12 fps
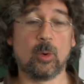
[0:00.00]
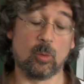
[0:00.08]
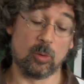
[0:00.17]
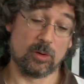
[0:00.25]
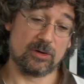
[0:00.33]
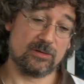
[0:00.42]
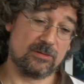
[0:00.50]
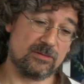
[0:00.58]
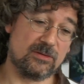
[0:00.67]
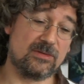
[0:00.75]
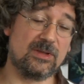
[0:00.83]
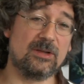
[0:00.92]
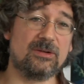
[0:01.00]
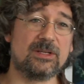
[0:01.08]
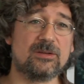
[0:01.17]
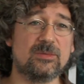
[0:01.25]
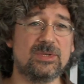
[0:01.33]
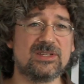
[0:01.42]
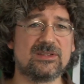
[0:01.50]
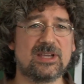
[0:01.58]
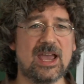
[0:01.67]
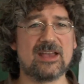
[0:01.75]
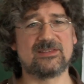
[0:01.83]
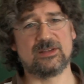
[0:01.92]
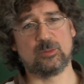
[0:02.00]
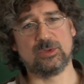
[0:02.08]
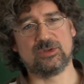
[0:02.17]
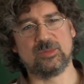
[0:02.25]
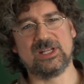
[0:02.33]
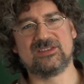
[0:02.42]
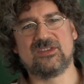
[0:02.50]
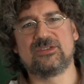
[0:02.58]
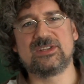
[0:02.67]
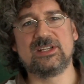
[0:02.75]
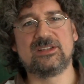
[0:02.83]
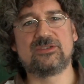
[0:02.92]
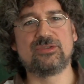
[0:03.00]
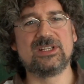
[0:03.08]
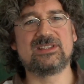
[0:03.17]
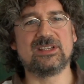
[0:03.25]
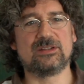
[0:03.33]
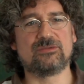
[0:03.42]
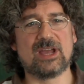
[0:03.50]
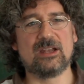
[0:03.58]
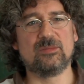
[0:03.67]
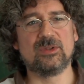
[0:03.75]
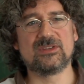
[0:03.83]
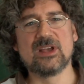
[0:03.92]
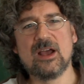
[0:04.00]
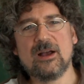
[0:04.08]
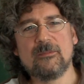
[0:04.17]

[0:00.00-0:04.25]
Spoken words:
or the theory could be stochastic, which means there's intrinsic randomness.